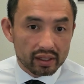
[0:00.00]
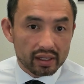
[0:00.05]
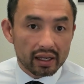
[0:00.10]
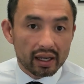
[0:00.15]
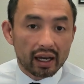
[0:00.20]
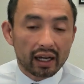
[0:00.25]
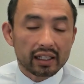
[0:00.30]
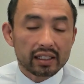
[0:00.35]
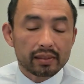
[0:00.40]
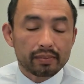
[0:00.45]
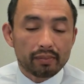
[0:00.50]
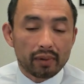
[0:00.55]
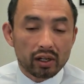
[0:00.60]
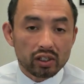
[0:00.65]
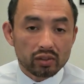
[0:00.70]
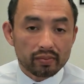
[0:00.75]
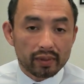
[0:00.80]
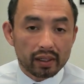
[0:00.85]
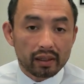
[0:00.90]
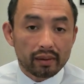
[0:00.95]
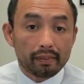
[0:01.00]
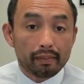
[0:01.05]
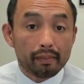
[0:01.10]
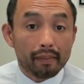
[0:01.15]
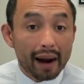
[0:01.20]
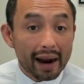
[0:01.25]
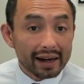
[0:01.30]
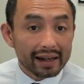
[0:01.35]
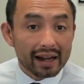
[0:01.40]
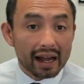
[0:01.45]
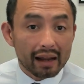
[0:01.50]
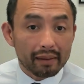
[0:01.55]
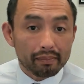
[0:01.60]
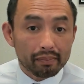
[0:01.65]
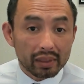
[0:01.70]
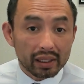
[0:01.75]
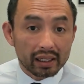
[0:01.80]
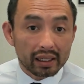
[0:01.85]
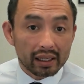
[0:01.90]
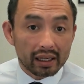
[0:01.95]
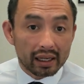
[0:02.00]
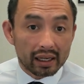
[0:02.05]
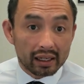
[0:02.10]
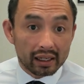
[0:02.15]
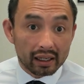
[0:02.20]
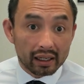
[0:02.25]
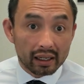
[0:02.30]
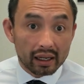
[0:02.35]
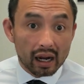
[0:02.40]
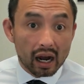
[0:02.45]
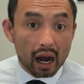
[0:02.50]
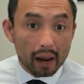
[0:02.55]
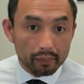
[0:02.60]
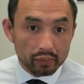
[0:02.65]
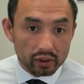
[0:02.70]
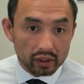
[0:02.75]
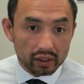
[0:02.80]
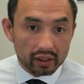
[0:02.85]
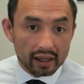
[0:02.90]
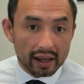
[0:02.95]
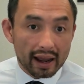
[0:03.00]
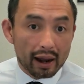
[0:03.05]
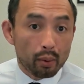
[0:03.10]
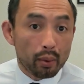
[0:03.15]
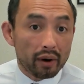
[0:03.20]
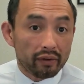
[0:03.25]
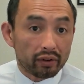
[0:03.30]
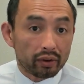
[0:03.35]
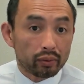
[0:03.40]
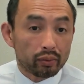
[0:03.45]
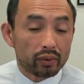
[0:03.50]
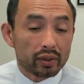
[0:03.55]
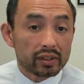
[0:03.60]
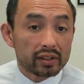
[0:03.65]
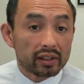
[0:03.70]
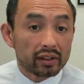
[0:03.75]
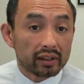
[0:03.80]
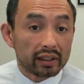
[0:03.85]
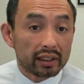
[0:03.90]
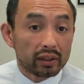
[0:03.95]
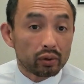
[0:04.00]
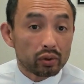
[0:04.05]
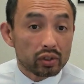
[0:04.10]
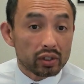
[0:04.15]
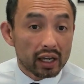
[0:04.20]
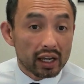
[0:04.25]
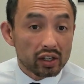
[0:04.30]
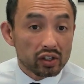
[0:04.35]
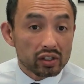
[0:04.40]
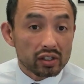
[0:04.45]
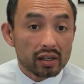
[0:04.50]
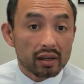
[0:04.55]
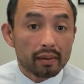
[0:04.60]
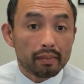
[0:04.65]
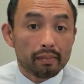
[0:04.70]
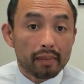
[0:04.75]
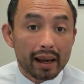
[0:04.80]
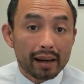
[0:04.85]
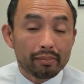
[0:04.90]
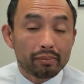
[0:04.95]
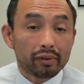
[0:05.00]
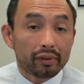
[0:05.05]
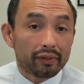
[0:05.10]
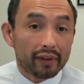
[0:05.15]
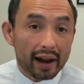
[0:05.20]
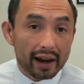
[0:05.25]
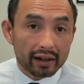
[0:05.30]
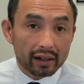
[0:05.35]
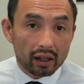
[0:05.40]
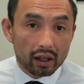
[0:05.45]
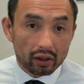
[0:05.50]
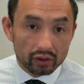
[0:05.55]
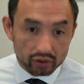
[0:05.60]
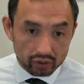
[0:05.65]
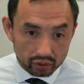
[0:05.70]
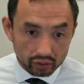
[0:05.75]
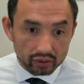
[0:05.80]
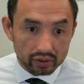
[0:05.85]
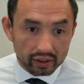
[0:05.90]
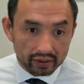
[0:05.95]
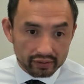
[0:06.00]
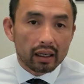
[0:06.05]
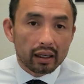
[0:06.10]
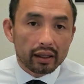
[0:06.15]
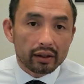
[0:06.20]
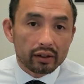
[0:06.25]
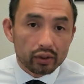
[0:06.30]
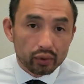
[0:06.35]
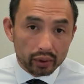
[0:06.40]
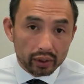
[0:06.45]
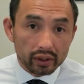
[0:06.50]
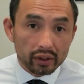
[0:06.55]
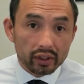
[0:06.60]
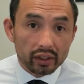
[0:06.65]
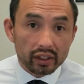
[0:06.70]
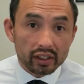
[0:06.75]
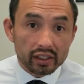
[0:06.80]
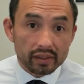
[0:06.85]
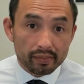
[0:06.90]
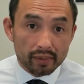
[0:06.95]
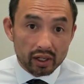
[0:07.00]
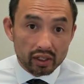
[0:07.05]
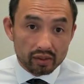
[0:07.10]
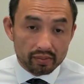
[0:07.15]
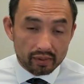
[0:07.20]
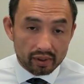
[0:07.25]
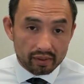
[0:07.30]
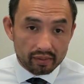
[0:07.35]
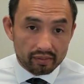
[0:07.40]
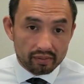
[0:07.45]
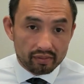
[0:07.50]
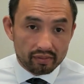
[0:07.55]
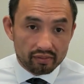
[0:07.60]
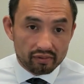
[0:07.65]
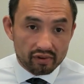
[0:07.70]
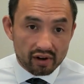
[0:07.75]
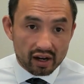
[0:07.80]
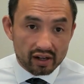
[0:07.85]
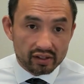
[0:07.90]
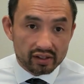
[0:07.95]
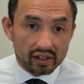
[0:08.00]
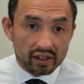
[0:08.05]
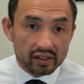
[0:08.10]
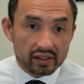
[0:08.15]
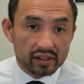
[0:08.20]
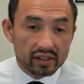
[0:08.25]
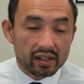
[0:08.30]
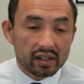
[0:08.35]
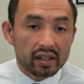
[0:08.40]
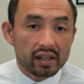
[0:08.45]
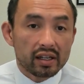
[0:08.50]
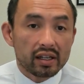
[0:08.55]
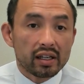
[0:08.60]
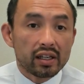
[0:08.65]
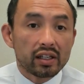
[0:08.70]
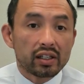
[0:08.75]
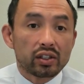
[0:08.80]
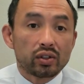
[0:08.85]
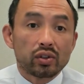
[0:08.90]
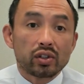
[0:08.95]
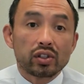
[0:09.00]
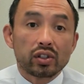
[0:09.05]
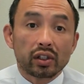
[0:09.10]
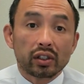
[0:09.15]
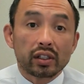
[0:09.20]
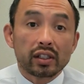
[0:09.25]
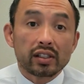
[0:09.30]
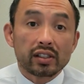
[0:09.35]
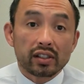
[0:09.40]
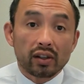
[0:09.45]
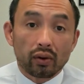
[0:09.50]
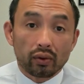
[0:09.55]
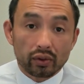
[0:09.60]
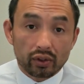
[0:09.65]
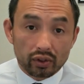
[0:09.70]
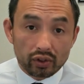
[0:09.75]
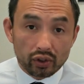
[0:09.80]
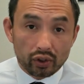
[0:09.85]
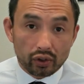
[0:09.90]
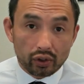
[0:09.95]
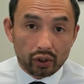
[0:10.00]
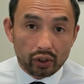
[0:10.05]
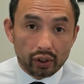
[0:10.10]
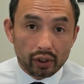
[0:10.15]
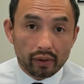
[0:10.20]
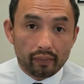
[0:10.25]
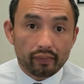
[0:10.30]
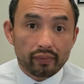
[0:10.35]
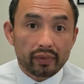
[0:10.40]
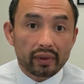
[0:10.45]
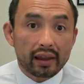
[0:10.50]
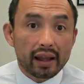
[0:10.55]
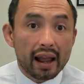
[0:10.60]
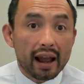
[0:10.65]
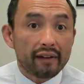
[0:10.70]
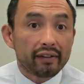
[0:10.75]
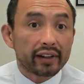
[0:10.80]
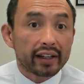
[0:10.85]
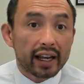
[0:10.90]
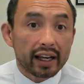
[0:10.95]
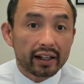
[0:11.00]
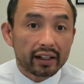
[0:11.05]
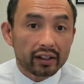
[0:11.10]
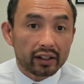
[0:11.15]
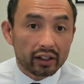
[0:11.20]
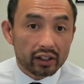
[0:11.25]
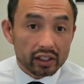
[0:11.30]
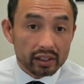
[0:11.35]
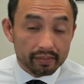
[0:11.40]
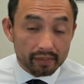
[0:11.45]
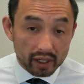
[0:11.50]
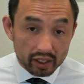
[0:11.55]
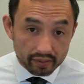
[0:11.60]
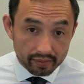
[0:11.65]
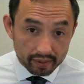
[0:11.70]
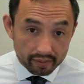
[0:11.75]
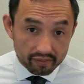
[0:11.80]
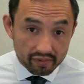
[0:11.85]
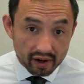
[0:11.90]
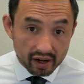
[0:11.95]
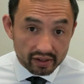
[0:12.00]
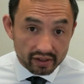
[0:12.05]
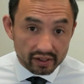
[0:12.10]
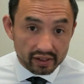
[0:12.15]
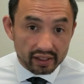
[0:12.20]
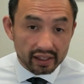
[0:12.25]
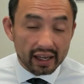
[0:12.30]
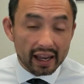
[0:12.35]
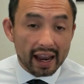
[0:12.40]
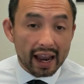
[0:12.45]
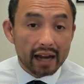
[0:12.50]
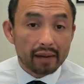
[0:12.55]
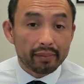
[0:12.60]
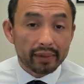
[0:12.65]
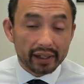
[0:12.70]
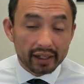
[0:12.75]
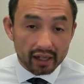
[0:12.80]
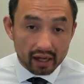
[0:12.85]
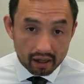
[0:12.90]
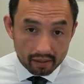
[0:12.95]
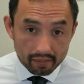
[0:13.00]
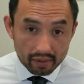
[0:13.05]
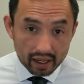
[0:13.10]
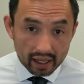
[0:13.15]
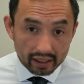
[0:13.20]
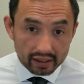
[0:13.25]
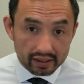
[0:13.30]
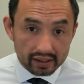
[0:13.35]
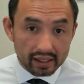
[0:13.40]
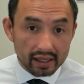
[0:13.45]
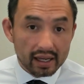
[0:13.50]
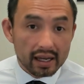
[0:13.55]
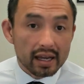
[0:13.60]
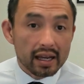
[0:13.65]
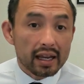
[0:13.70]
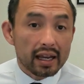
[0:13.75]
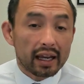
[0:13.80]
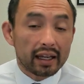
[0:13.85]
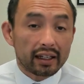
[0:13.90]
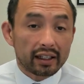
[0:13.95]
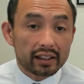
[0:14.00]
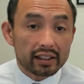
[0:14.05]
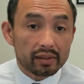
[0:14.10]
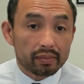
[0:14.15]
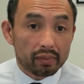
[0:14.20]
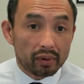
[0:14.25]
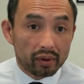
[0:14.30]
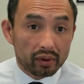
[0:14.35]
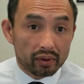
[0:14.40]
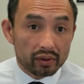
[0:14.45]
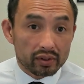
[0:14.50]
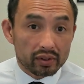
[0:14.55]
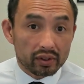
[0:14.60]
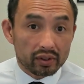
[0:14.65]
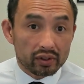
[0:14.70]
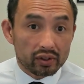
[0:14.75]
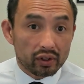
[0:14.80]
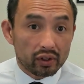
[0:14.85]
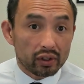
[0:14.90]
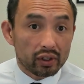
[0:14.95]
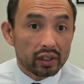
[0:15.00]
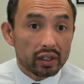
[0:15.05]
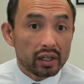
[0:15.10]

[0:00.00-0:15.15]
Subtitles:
expungement might not be an option. However, recent legal changes may provide alternatives. During the expungement process, you should consult an attorney. Navigating the expungement process can be complex. An experienced attorney